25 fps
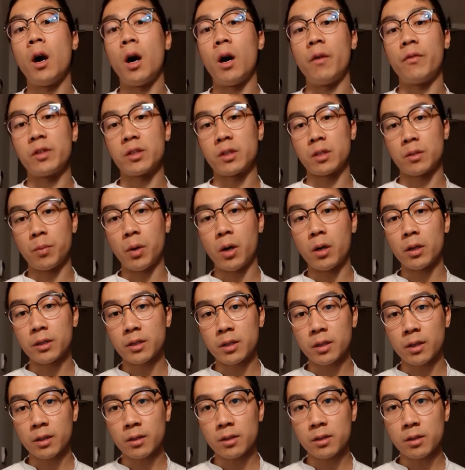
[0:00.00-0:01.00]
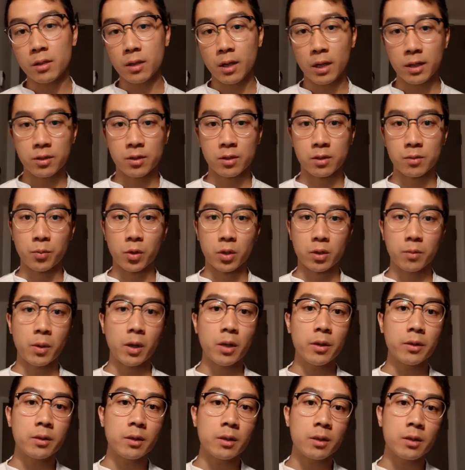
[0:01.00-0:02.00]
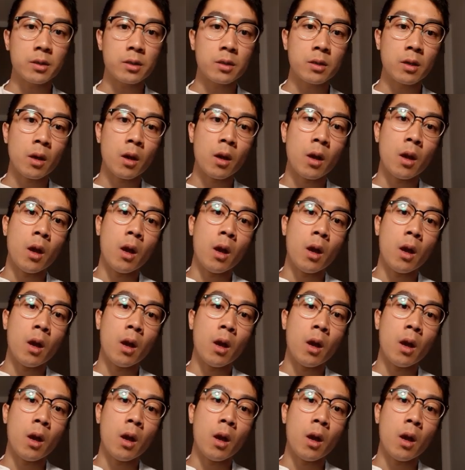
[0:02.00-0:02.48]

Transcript: obviously politics, hence his book Politics,